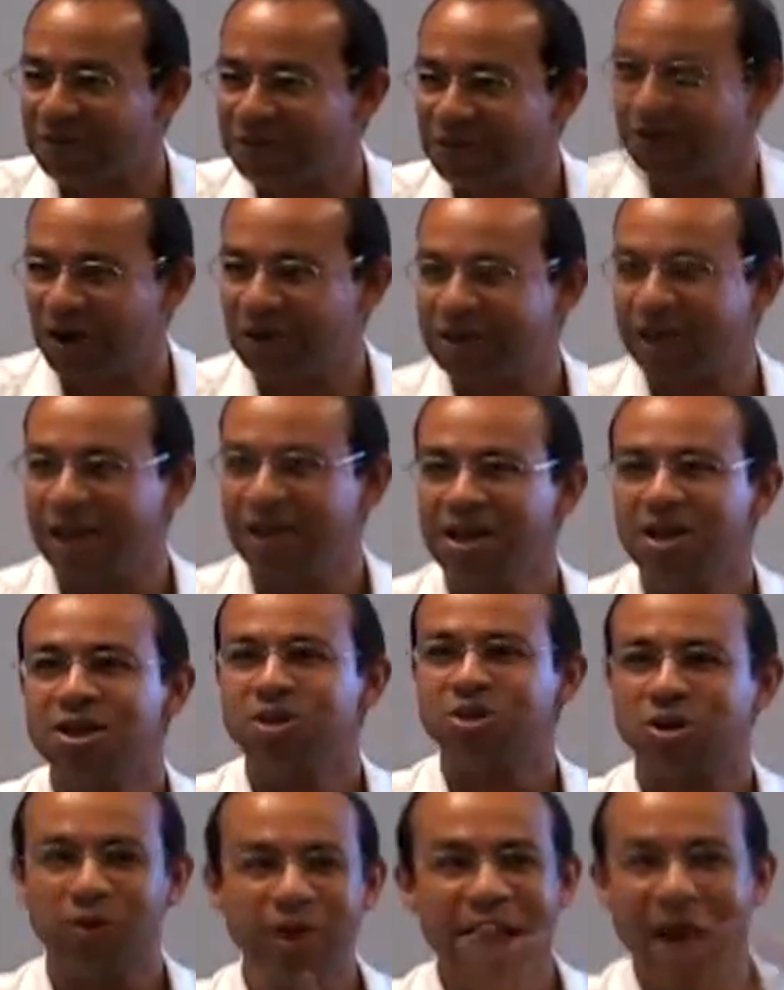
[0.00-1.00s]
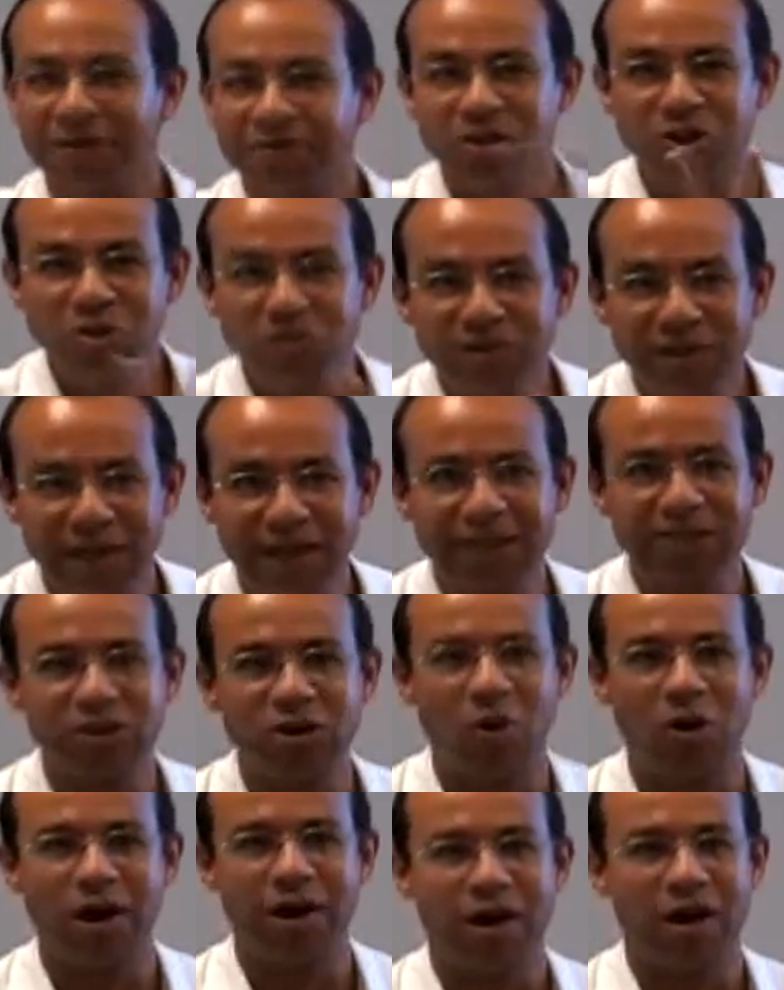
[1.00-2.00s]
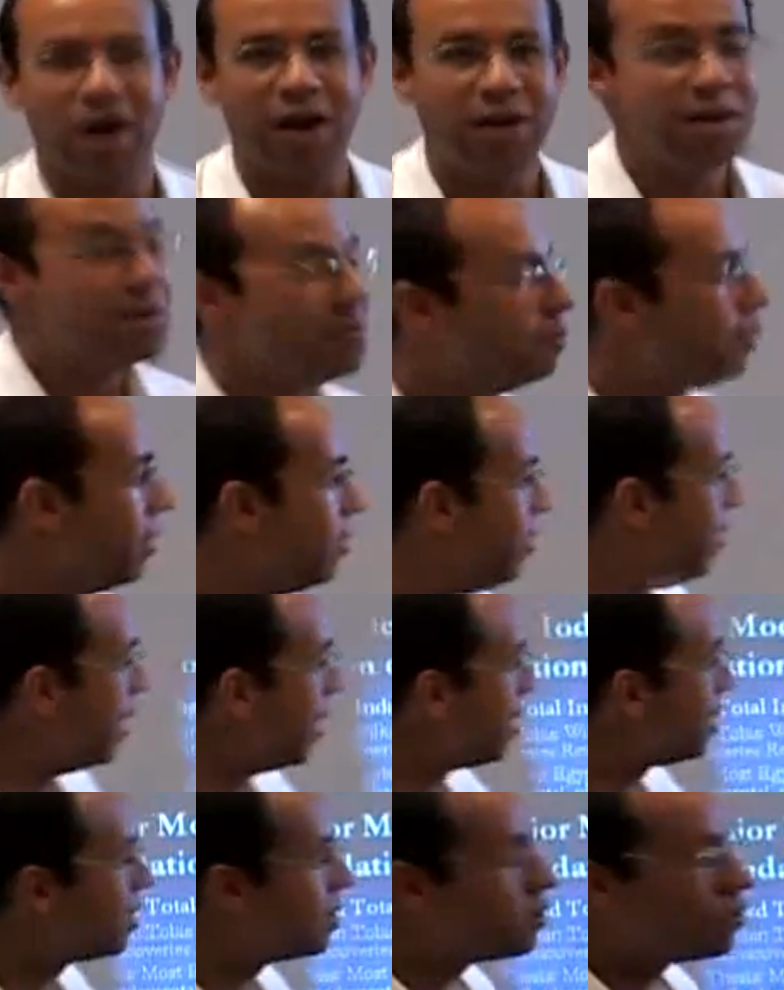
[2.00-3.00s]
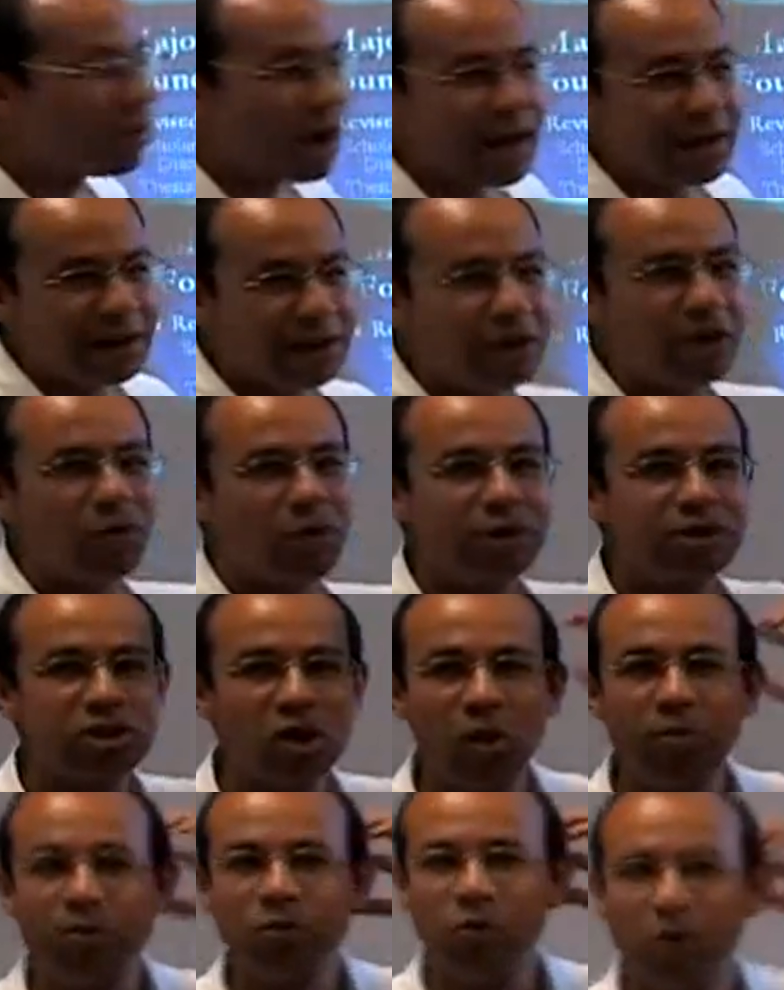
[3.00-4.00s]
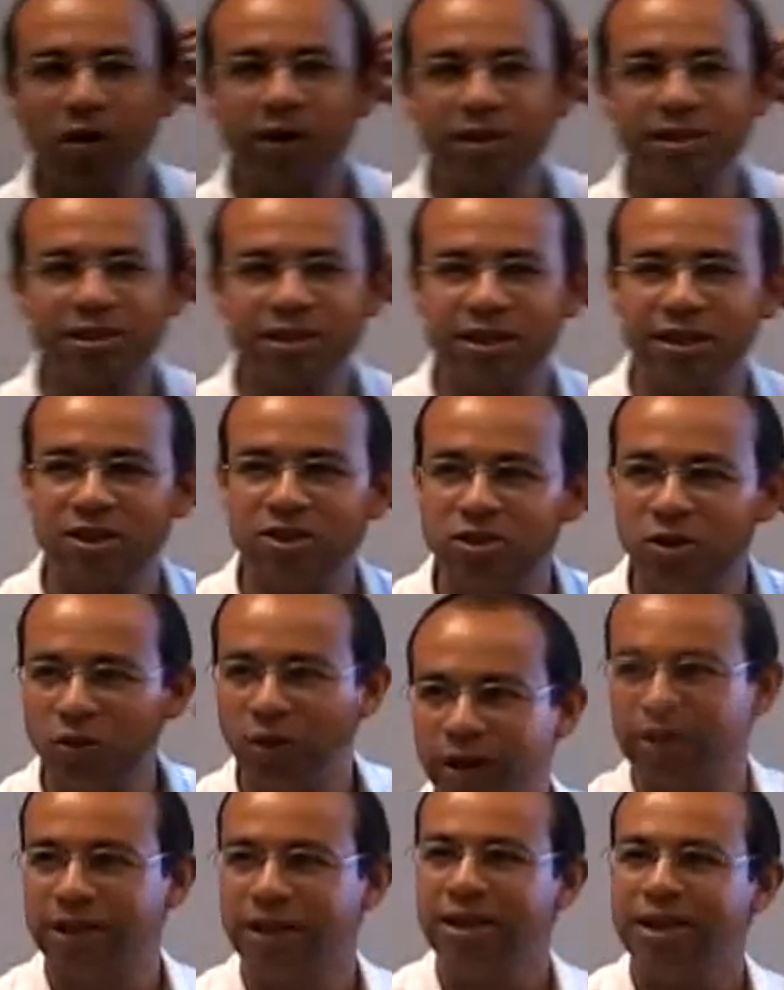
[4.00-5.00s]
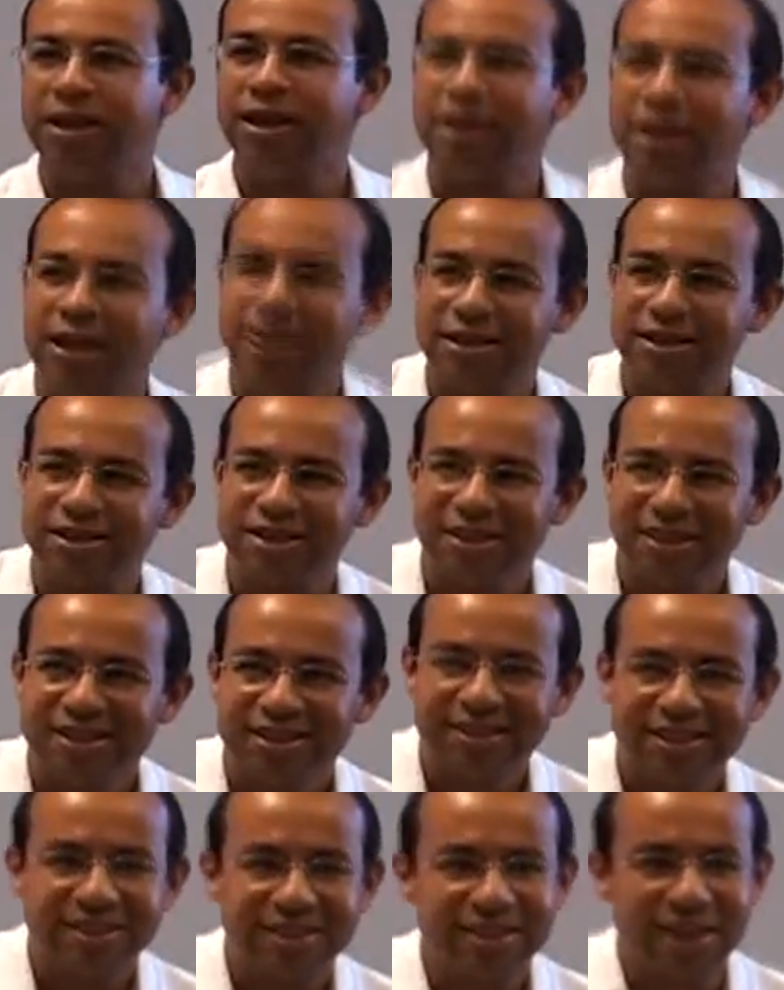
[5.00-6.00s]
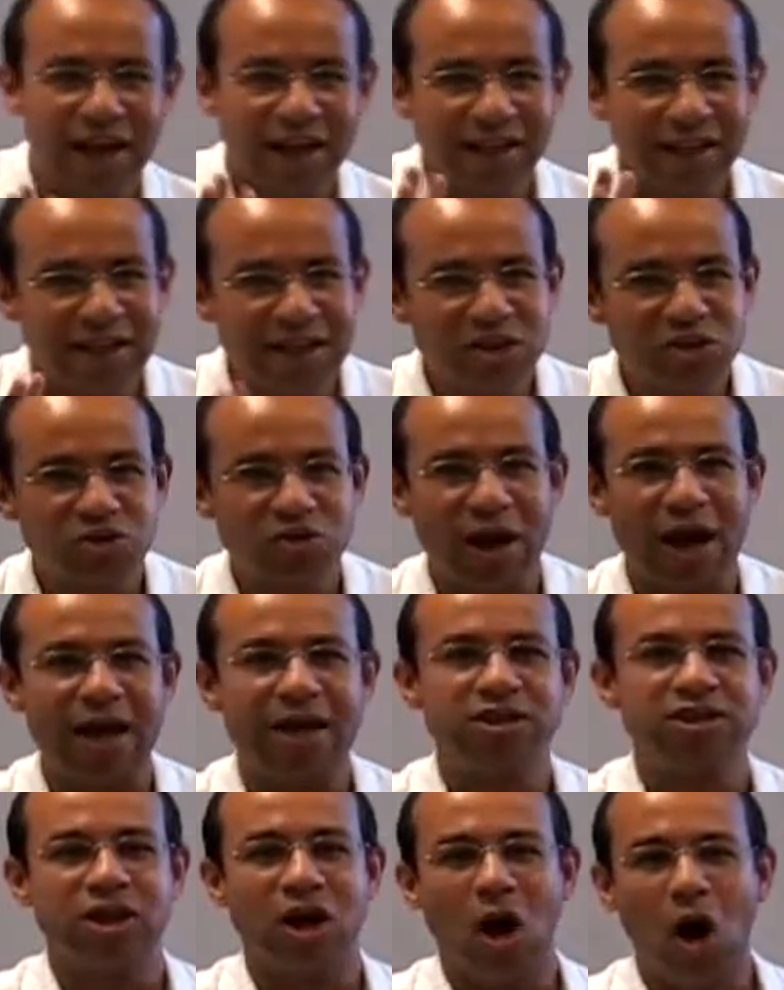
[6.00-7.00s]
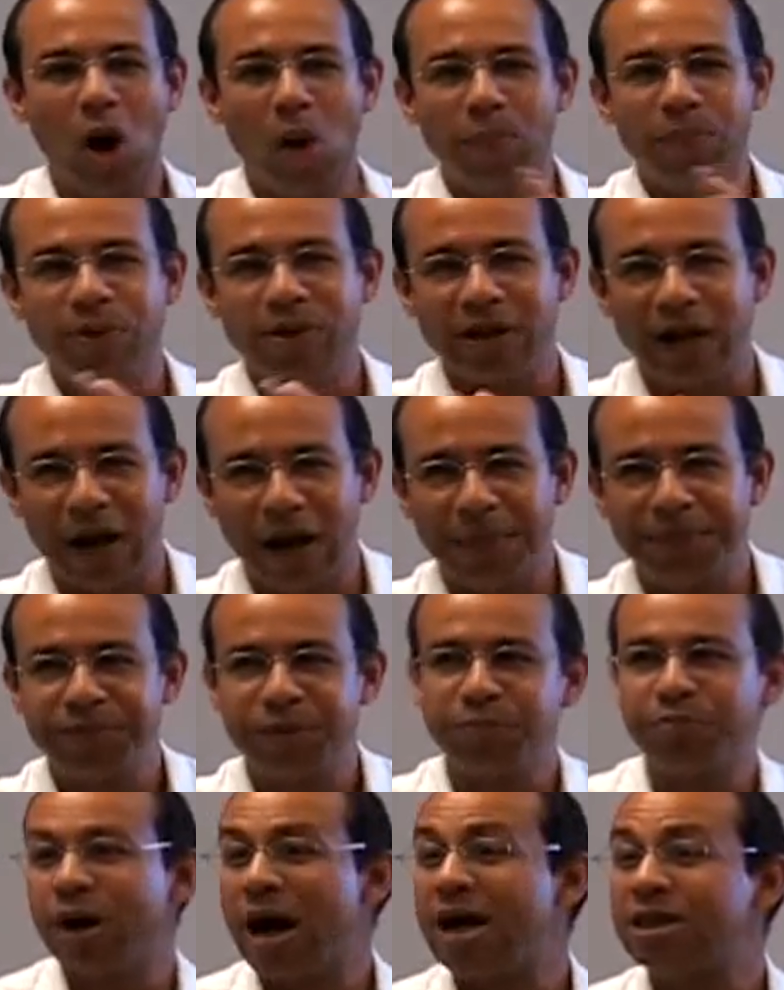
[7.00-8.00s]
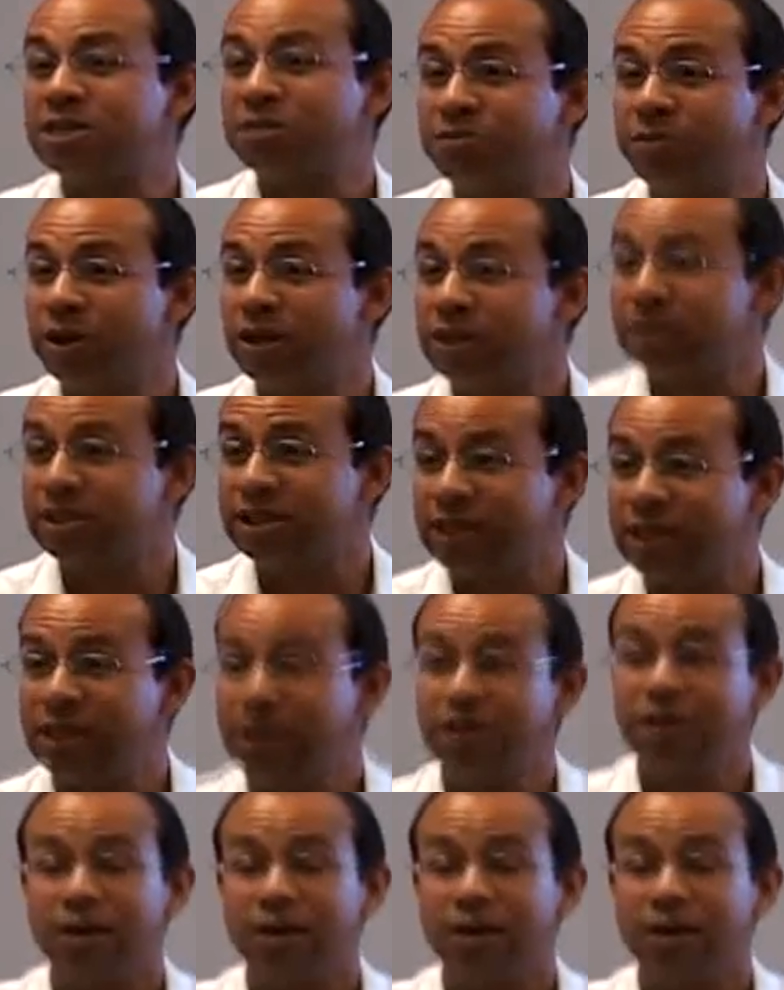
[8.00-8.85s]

Okay, so we have two things going on, but this right here, what Toby Wilkinson is doing, is subtly trying to open up the possibility,